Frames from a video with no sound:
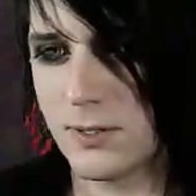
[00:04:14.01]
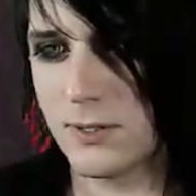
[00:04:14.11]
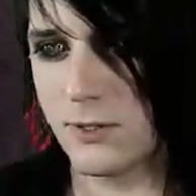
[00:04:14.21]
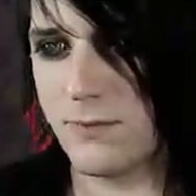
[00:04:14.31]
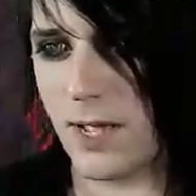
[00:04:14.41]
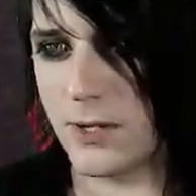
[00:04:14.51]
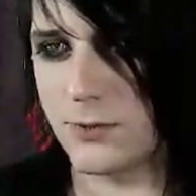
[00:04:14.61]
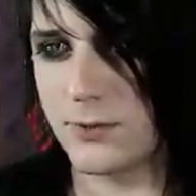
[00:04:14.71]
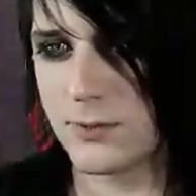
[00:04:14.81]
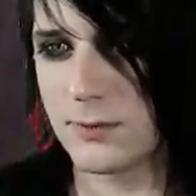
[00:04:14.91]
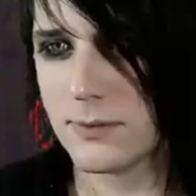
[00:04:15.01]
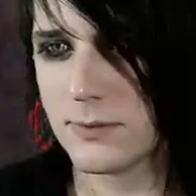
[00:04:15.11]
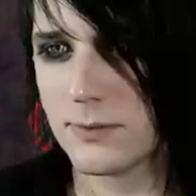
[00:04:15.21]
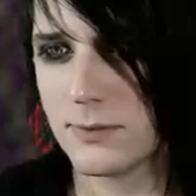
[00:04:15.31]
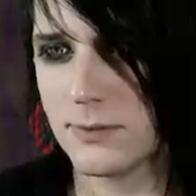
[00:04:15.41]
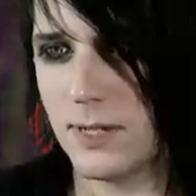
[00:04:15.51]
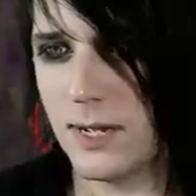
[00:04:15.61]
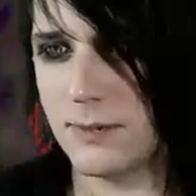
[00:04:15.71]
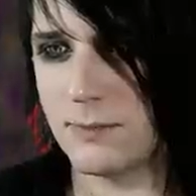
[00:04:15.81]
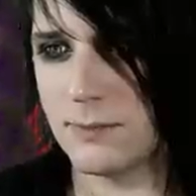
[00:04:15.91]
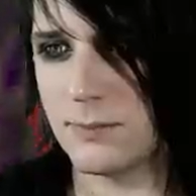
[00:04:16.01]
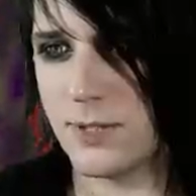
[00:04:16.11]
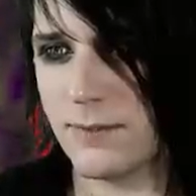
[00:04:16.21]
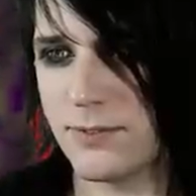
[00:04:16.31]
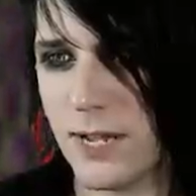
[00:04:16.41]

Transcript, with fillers: good values, uh, safe sex.